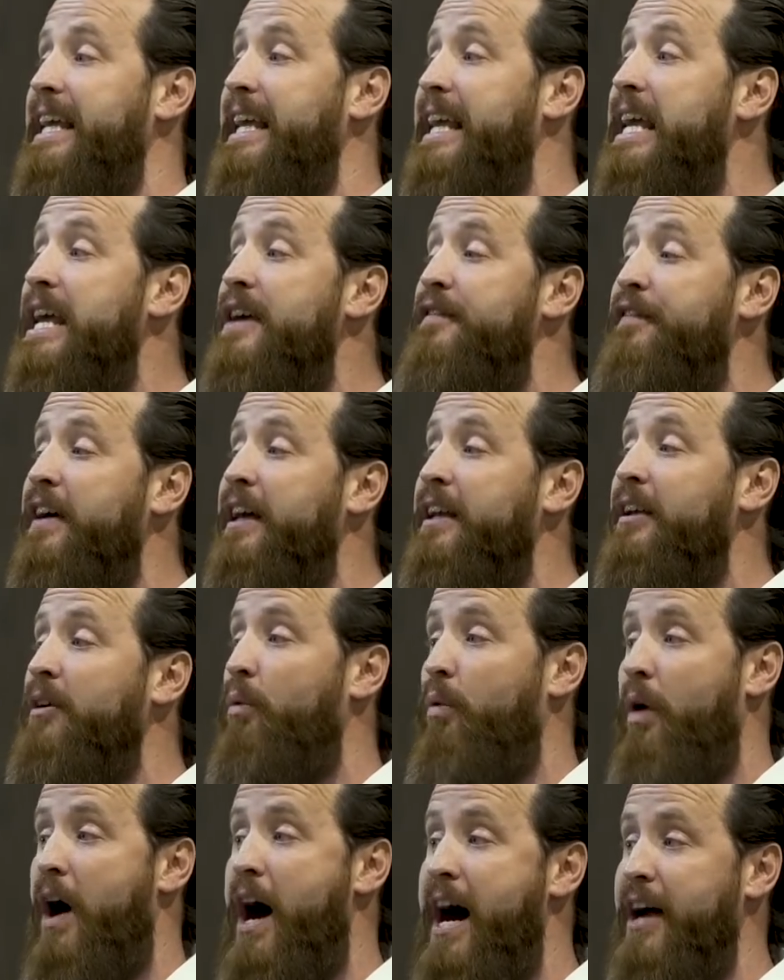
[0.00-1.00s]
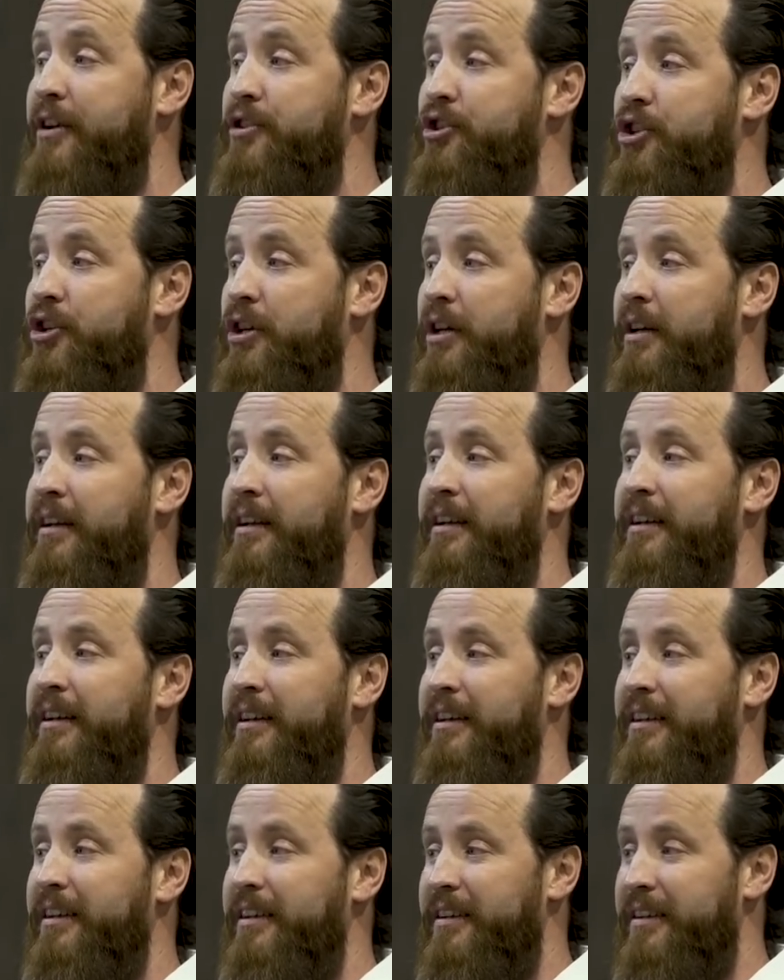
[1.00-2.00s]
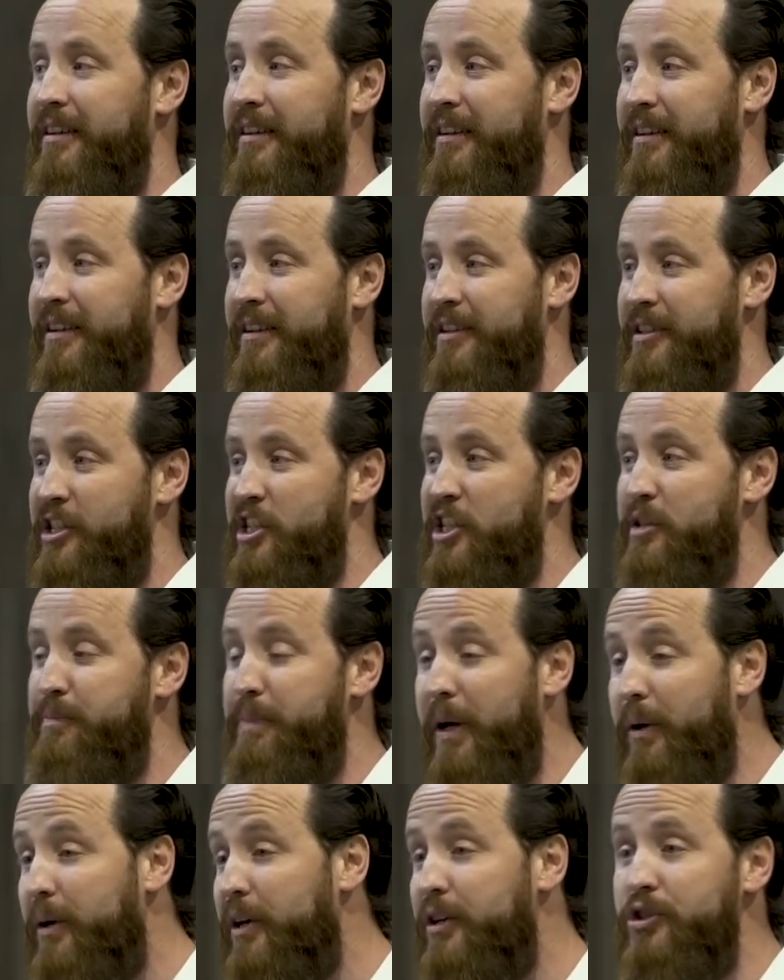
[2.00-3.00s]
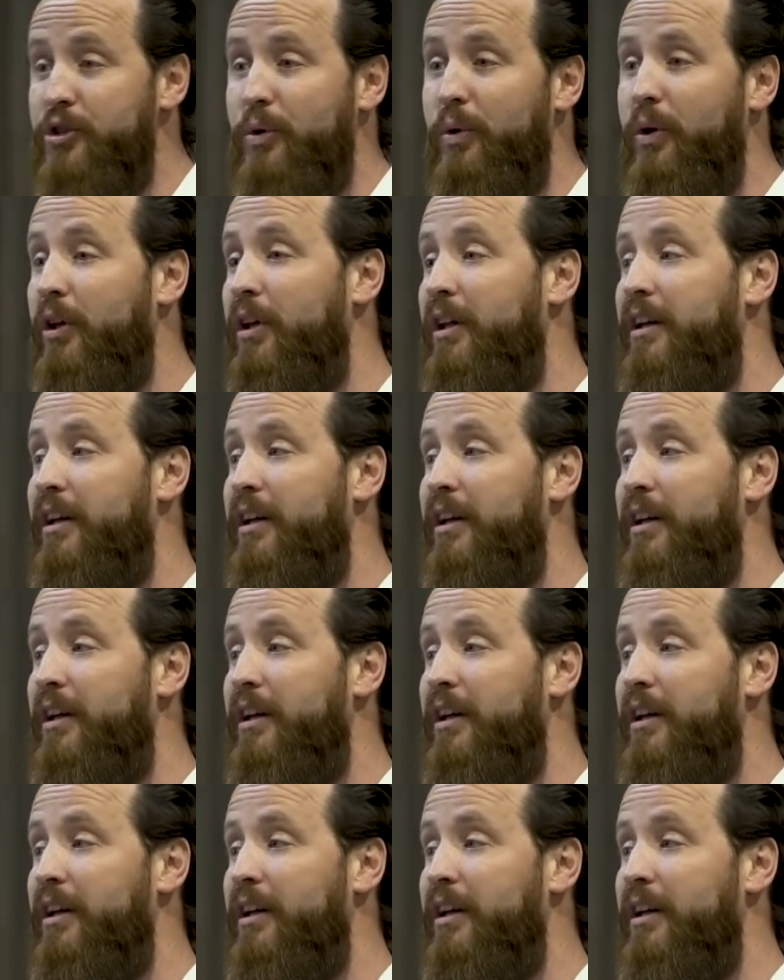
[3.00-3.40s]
even, watch, spiritual,